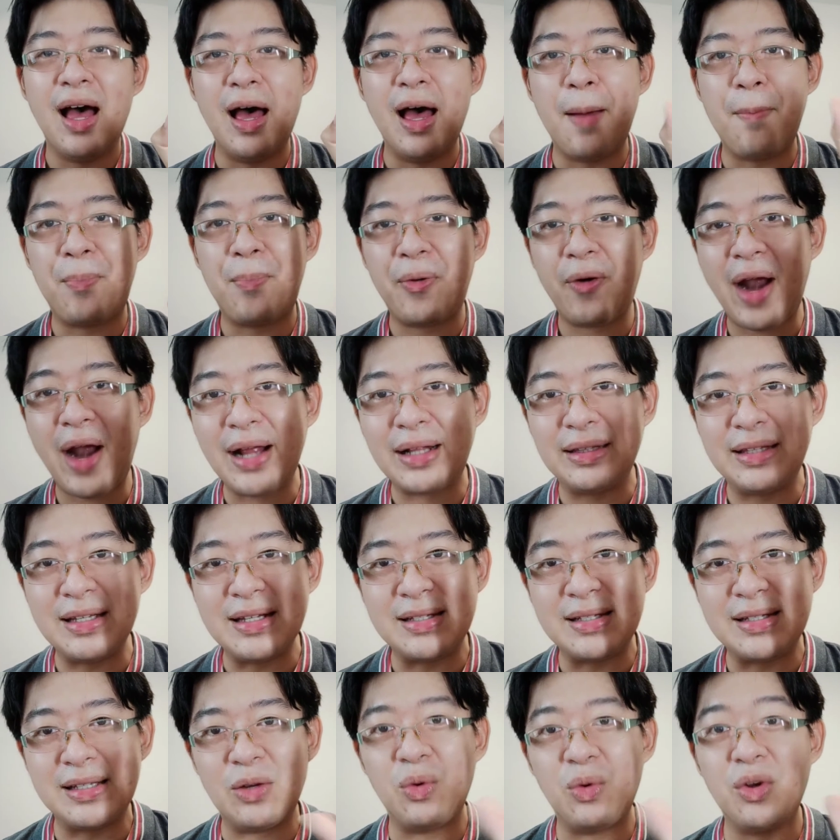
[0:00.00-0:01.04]
Practice
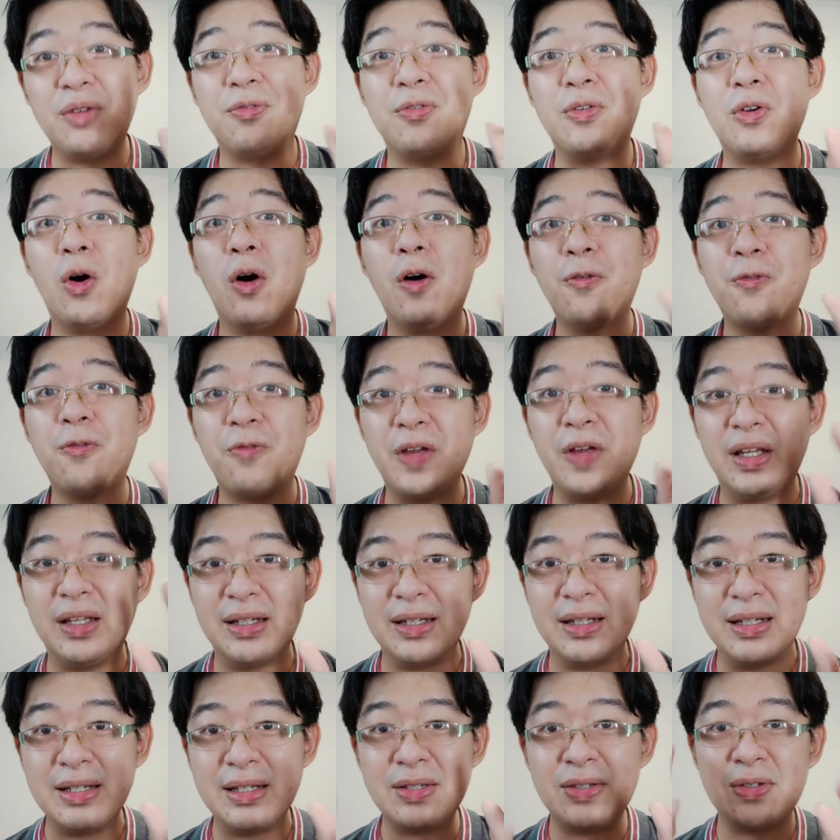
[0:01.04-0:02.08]
it with your
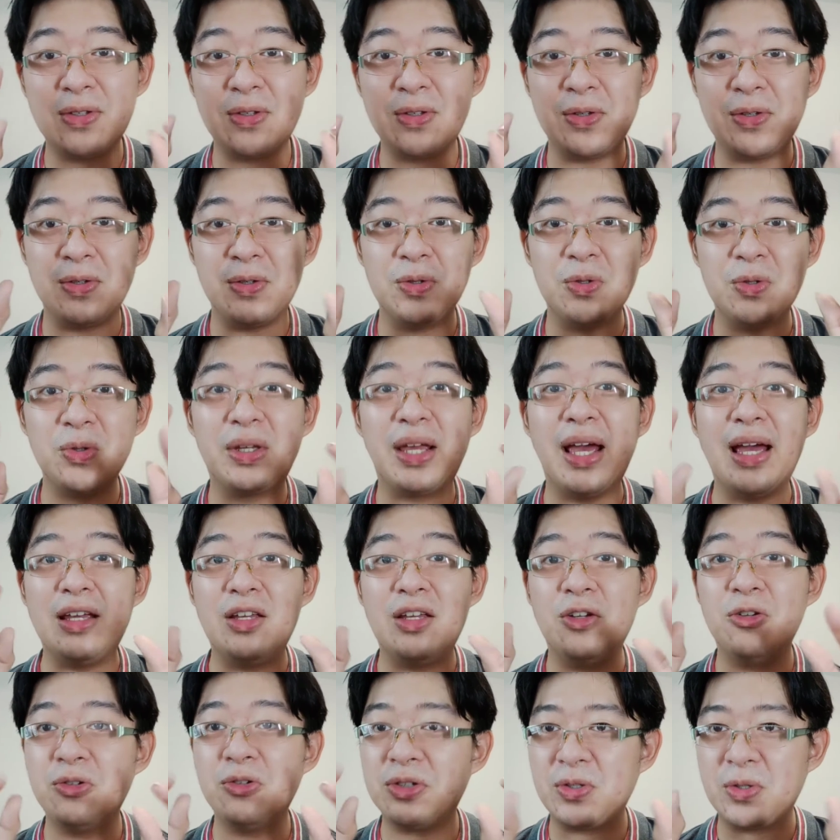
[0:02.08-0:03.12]
fingers to get
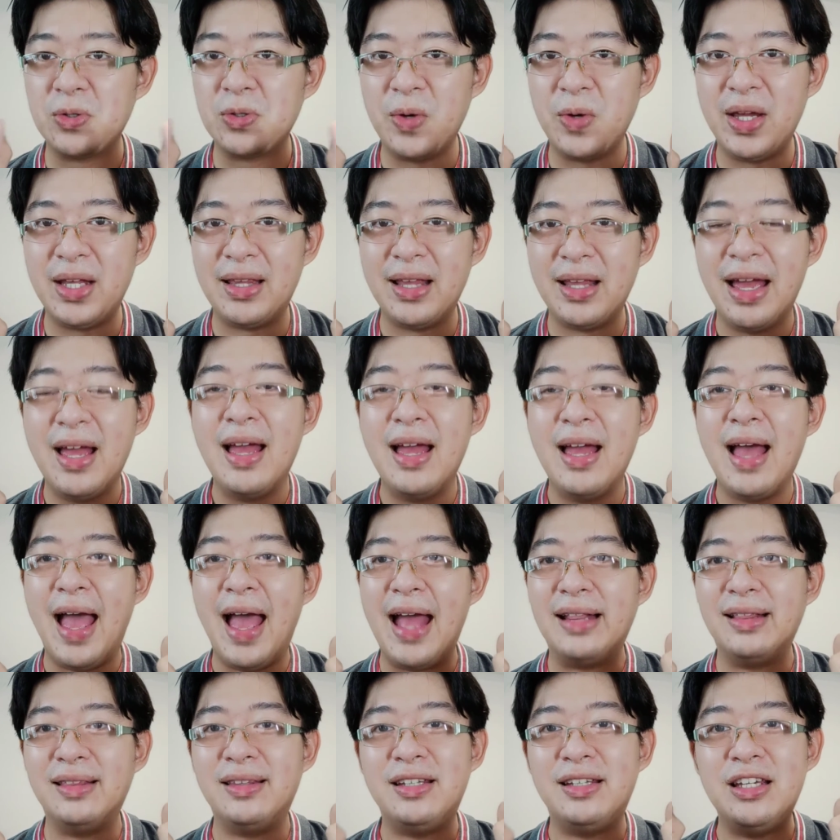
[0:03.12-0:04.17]
used to it and
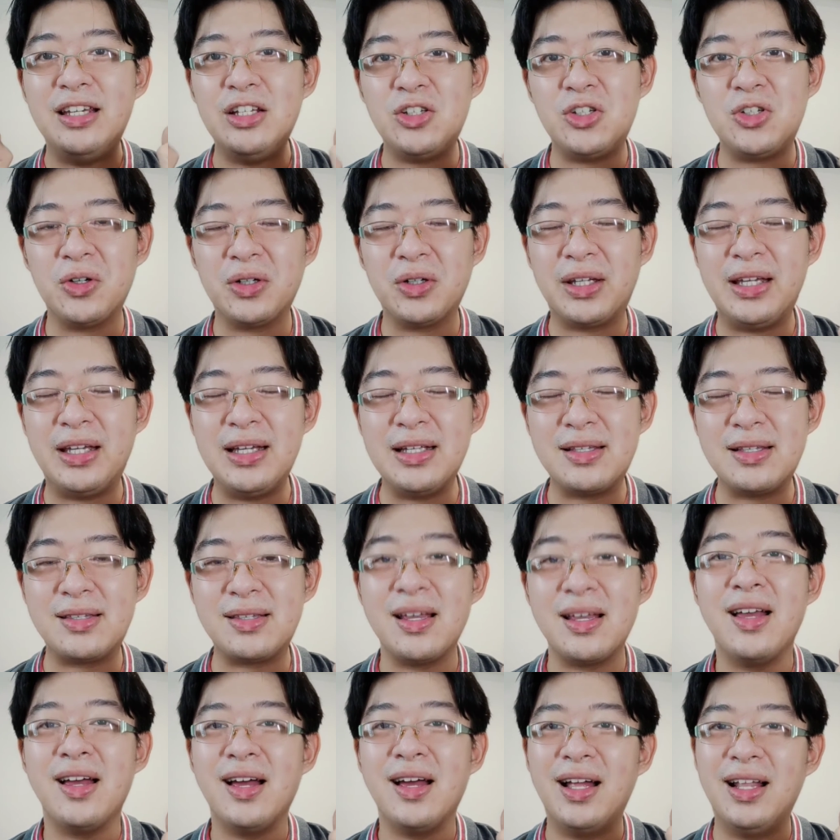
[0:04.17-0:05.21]
teach your kids
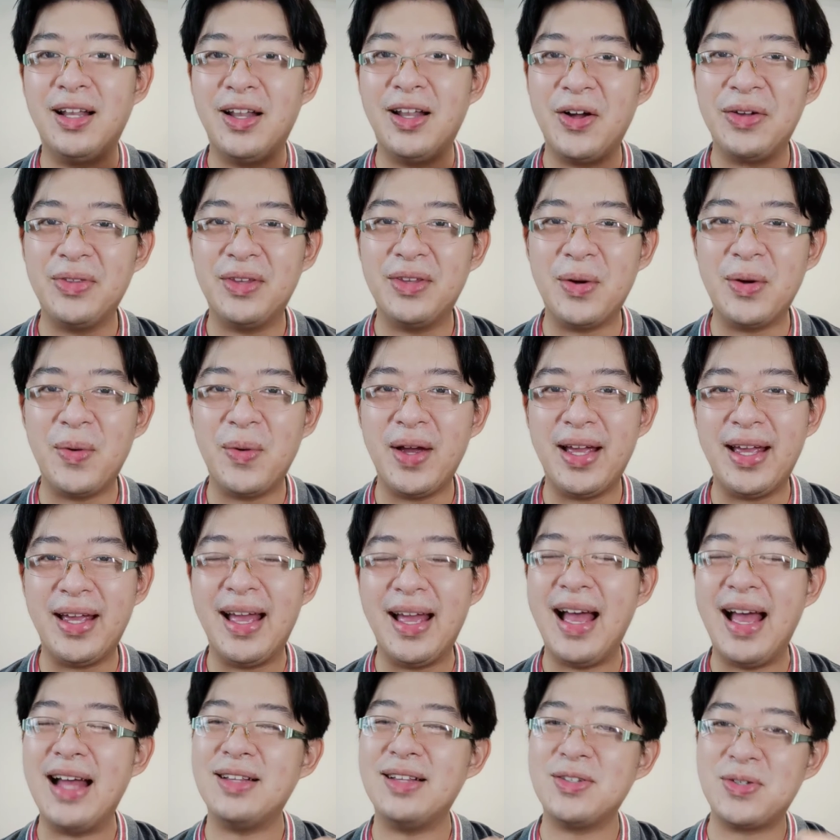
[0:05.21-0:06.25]
along the way.
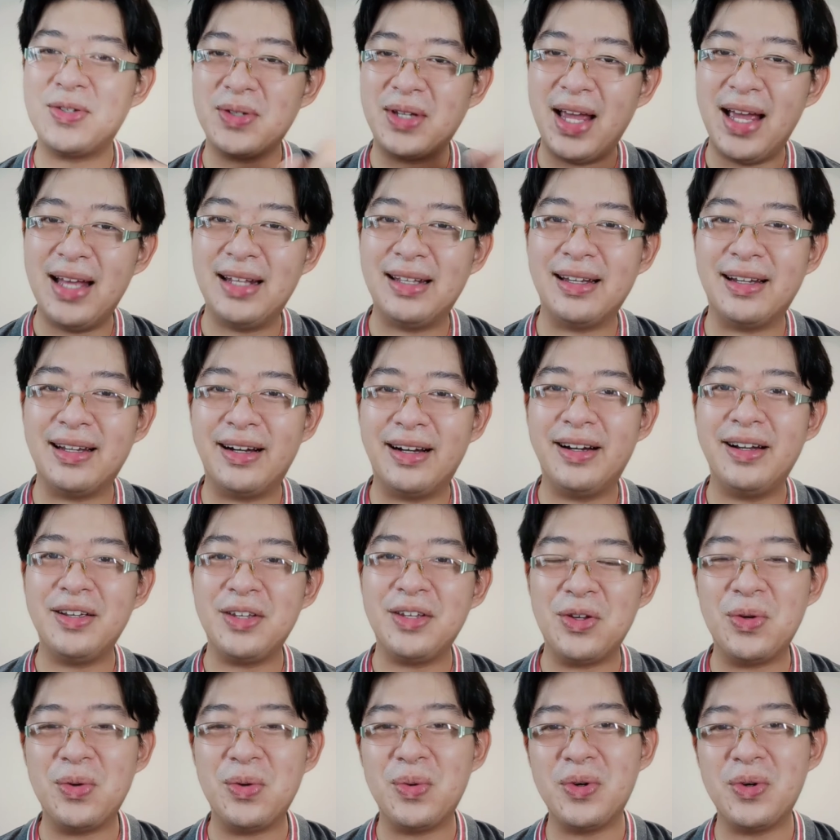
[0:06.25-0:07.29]
And together, you
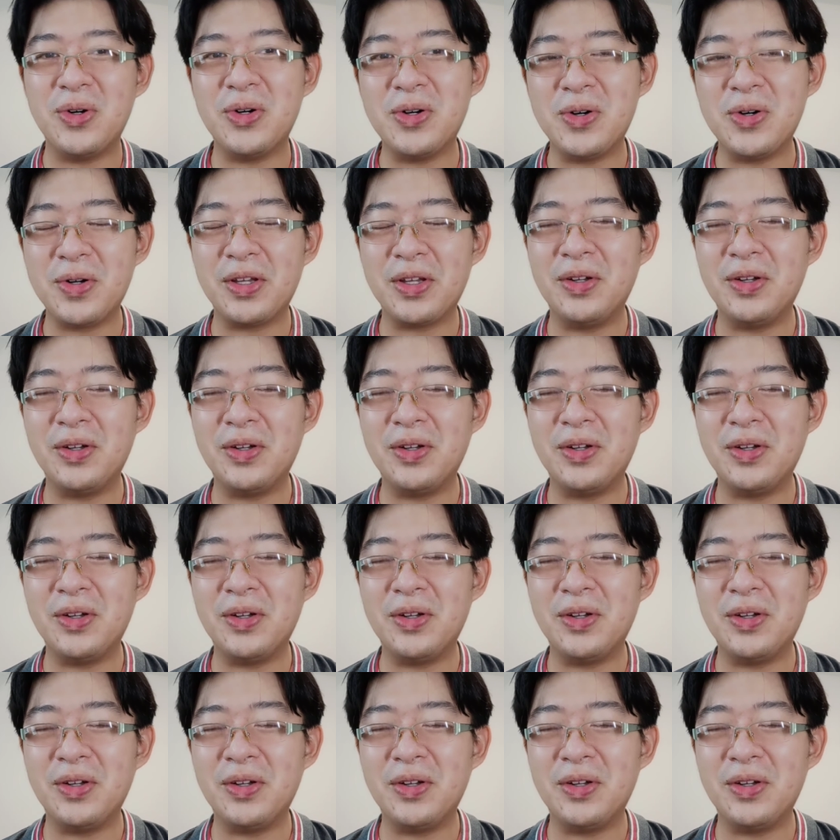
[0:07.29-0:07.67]
will,